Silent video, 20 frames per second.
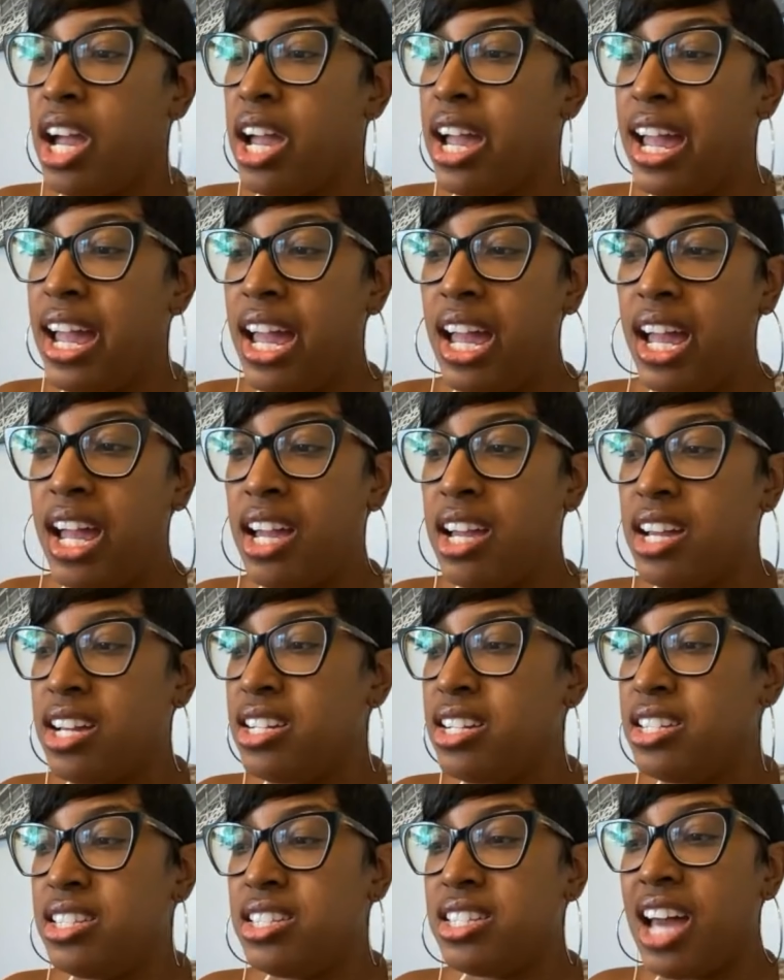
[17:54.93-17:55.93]

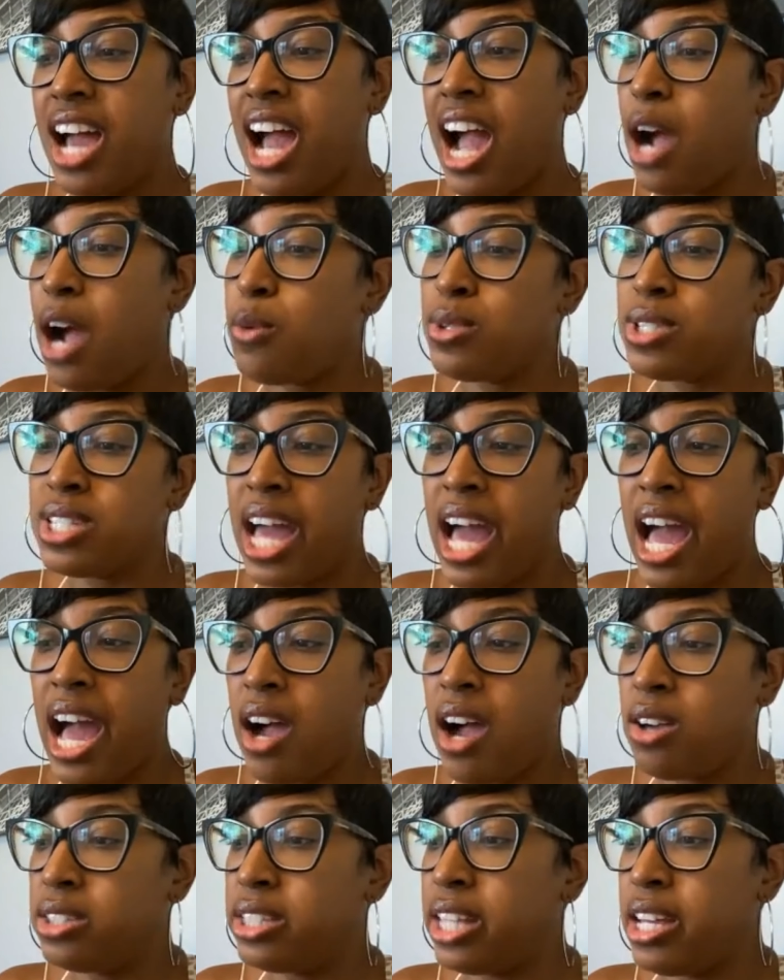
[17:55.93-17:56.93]
and I was
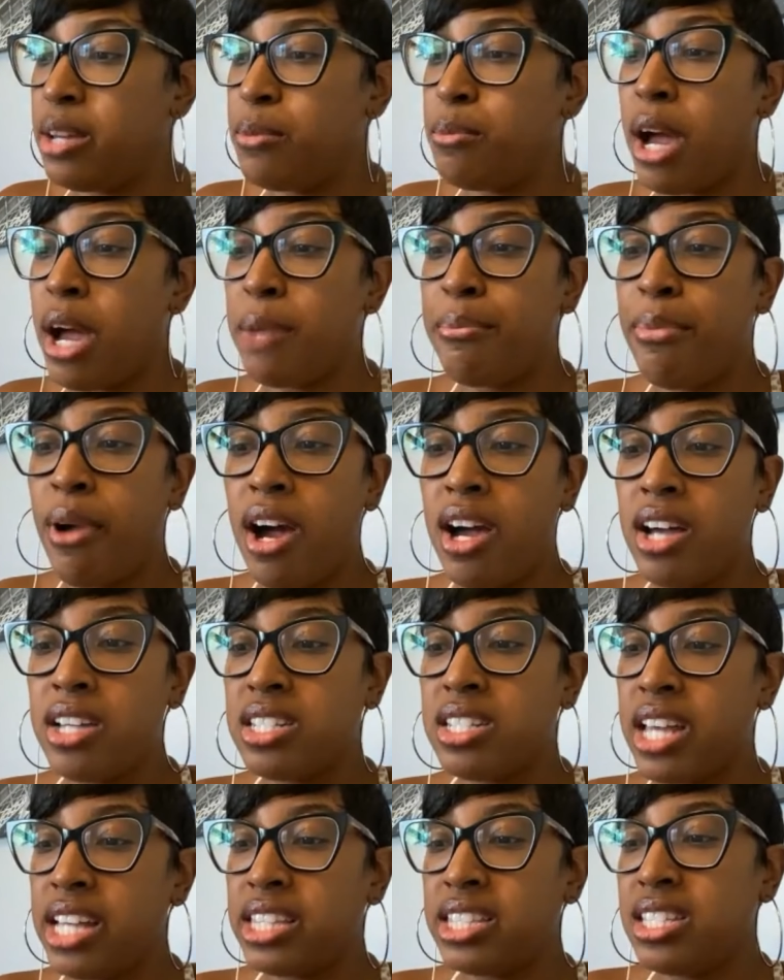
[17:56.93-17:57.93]
out. My
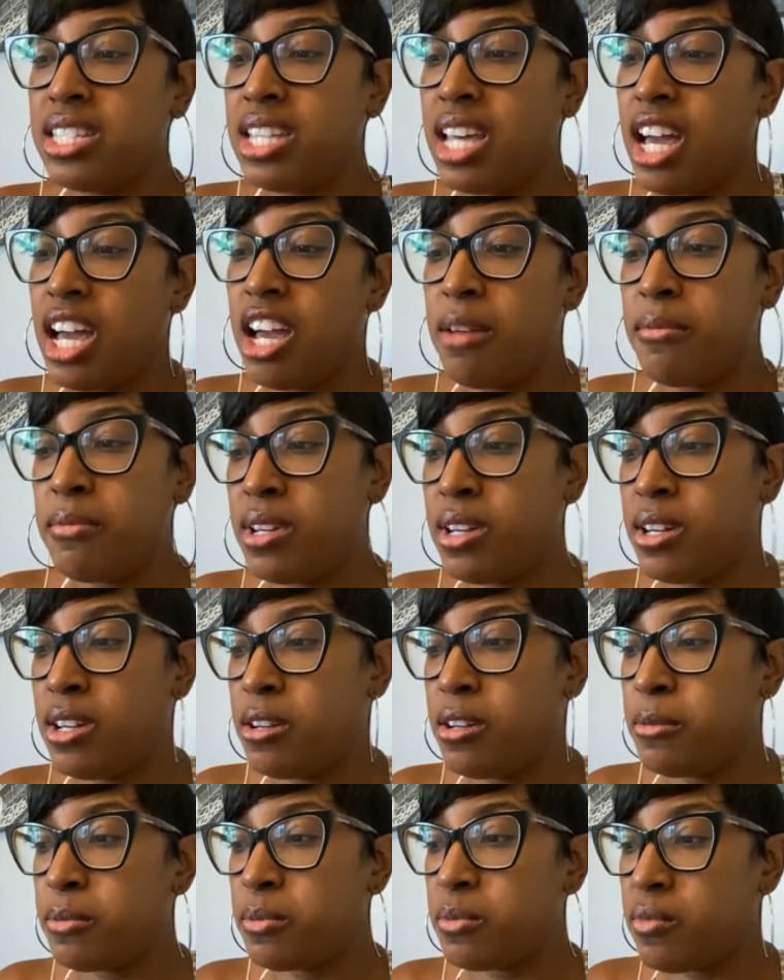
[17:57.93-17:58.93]
boss at the
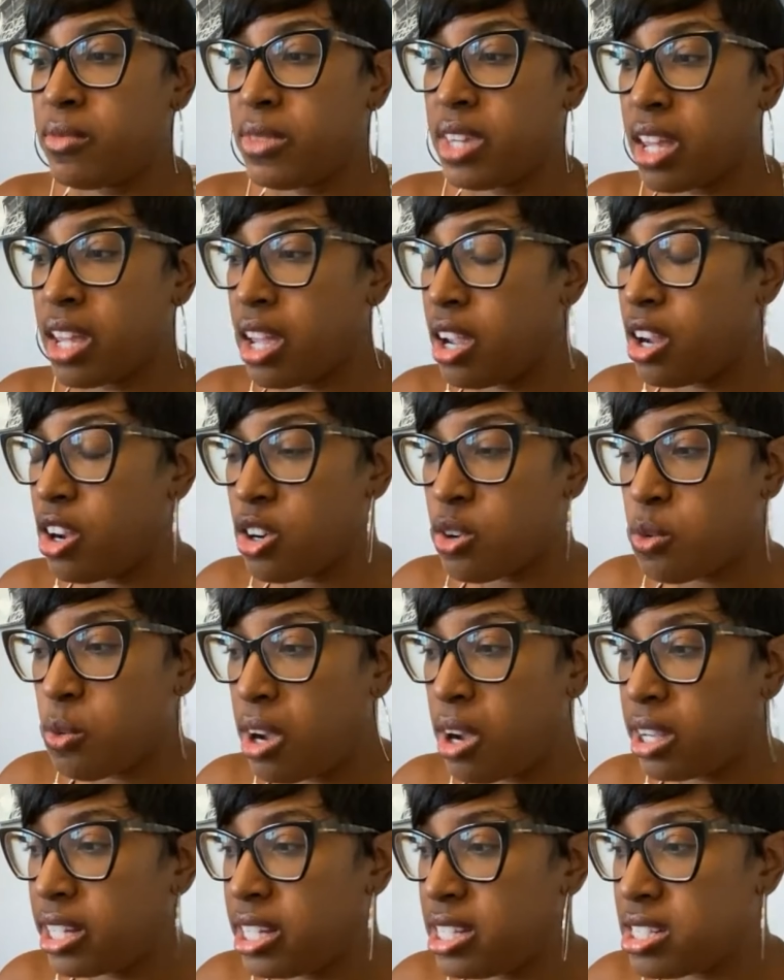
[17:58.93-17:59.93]
time, Eric
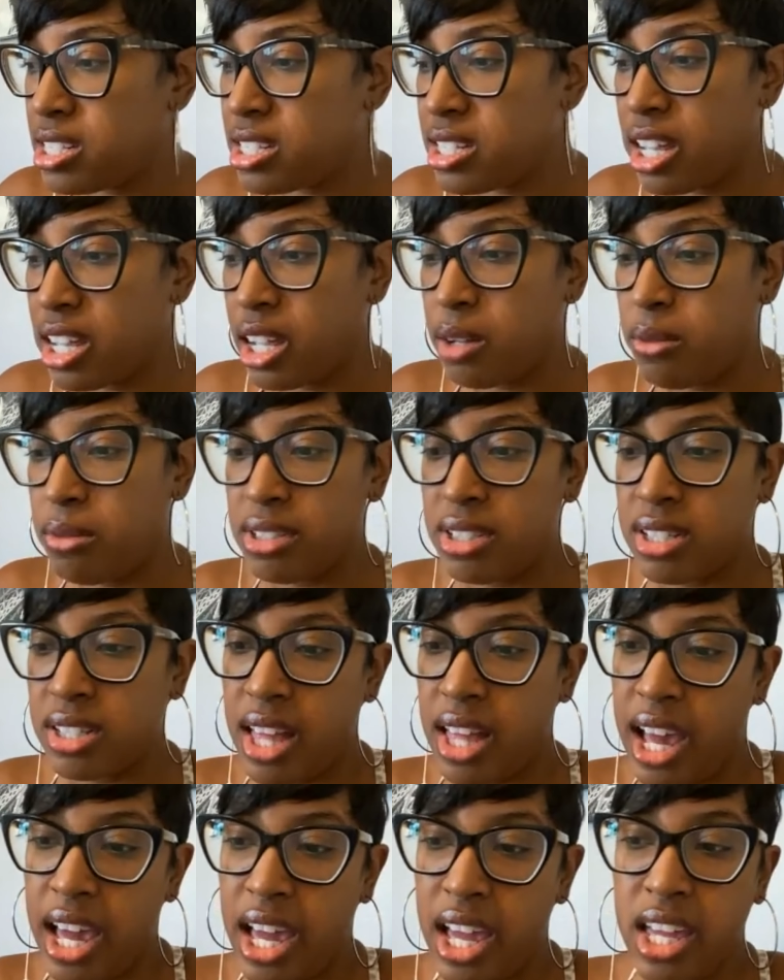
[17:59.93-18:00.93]
Walkenstick, was
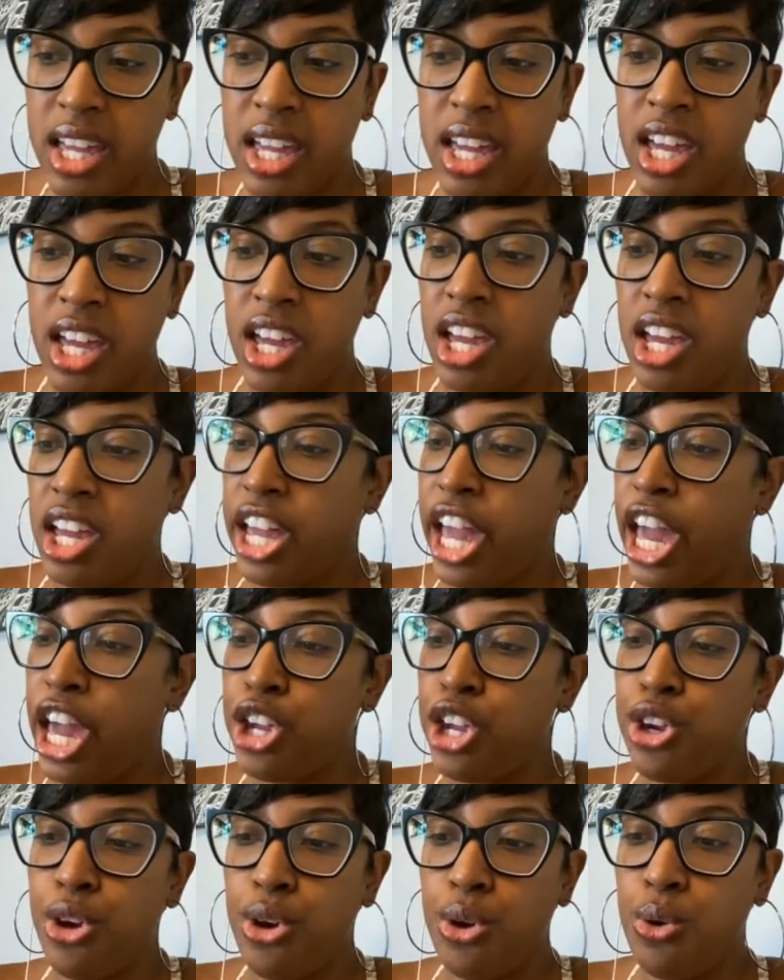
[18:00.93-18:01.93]
like, I
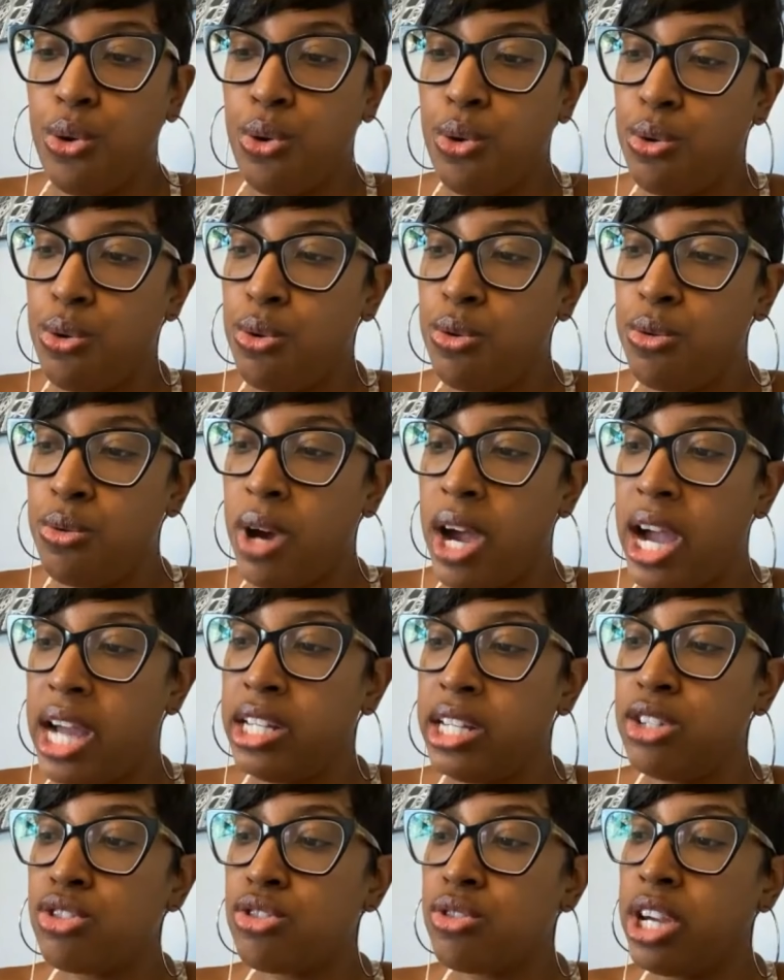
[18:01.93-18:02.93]

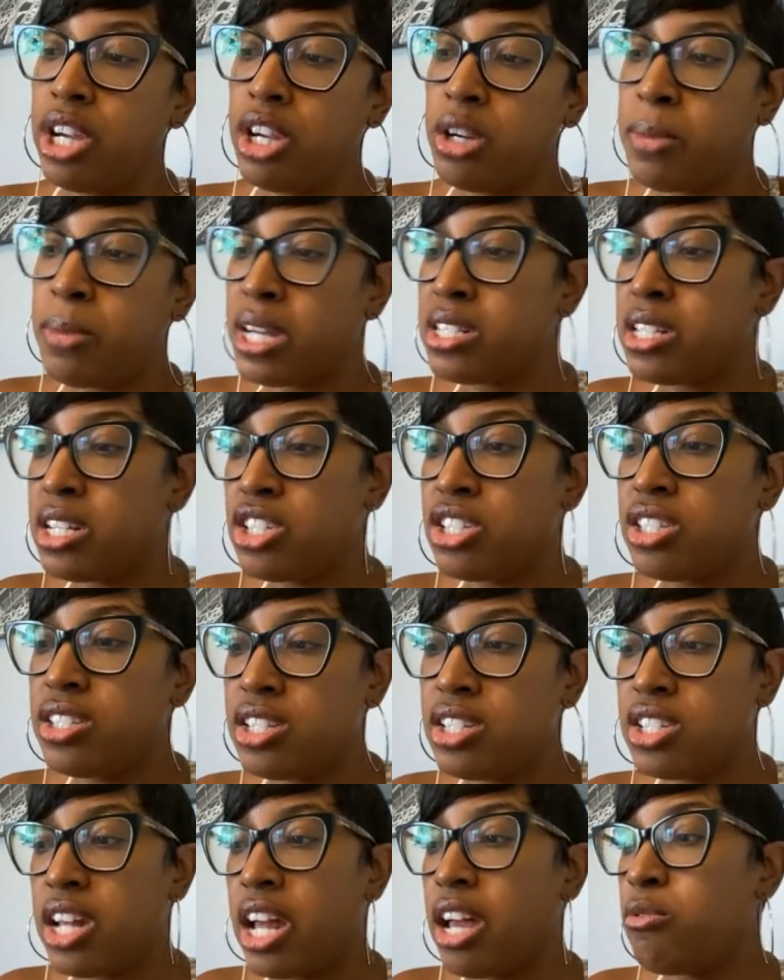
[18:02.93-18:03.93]
need you here by such and
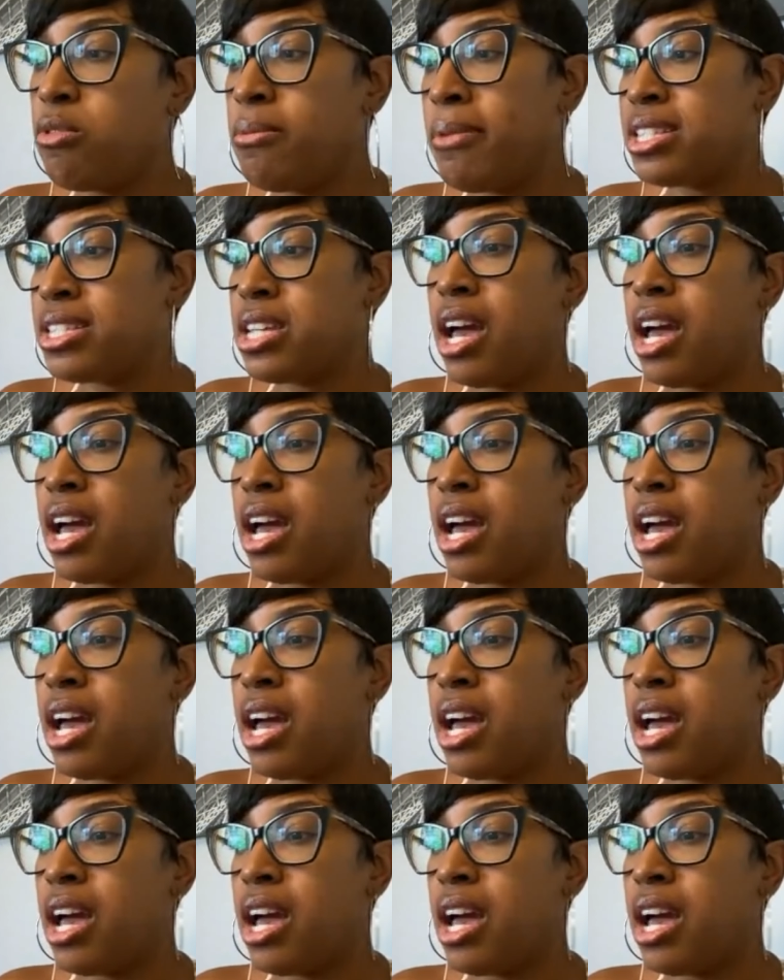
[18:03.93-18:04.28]
such day. We're about